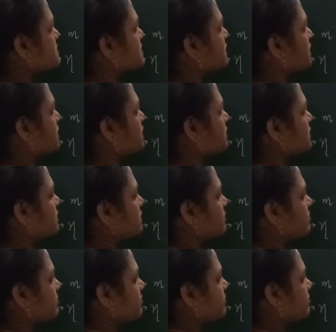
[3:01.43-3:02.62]

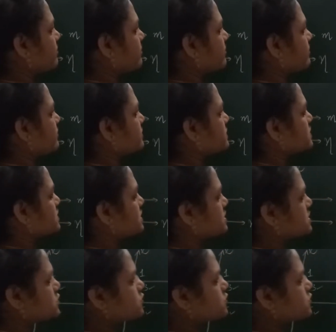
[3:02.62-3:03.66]
say these